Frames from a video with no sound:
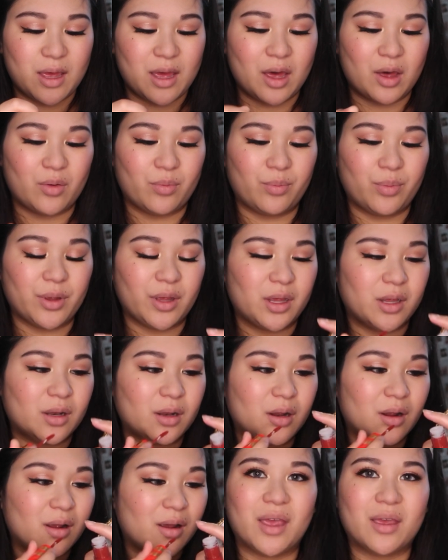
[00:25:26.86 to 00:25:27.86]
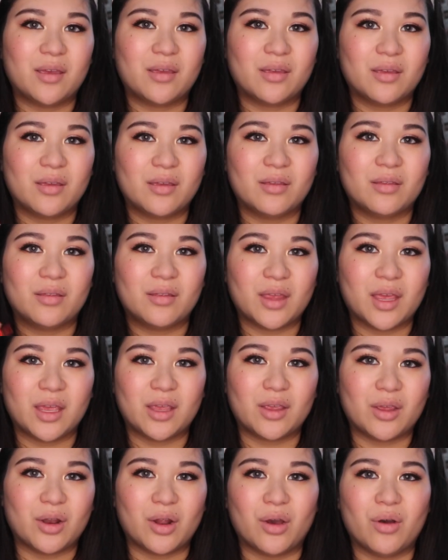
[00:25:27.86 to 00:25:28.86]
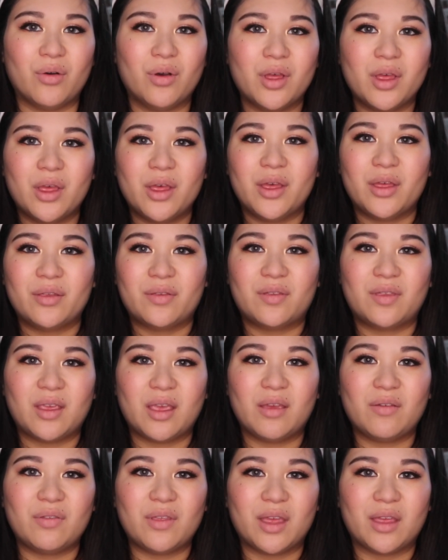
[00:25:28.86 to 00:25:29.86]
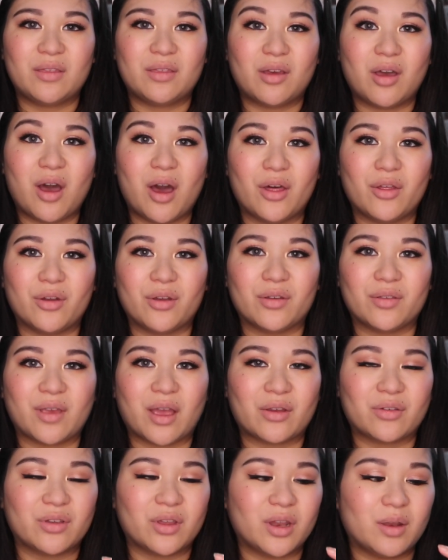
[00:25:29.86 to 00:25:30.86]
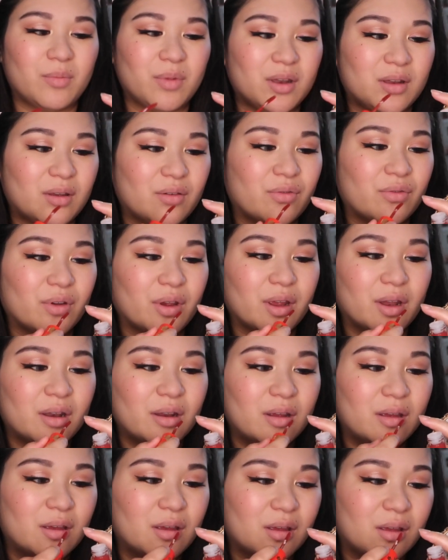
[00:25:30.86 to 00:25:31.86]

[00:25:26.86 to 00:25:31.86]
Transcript: help it. Like, like you know, see if like the color is actually going to be different.